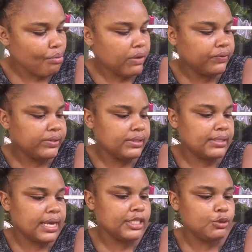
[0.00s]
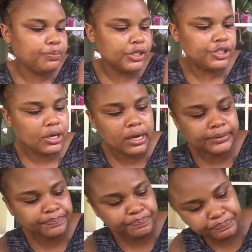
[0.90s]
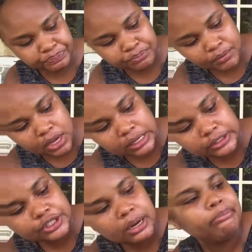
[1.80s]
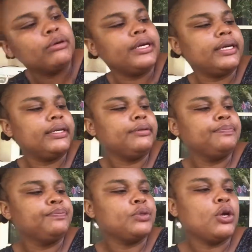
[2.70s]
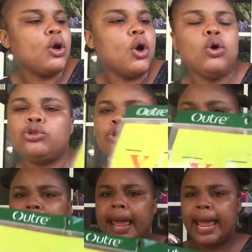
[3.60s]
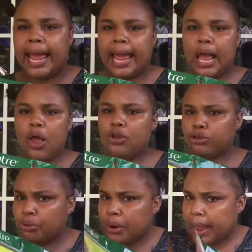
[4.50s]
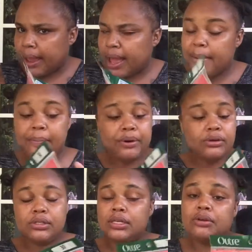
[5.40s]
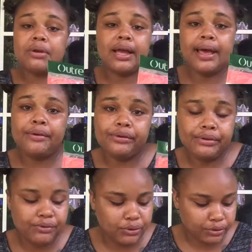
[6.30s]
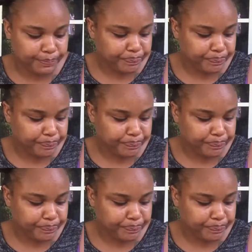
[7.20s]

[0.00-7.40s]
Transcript: This is Expression Ultra Braid Outre. Am I pronouncing it right? I don't even know.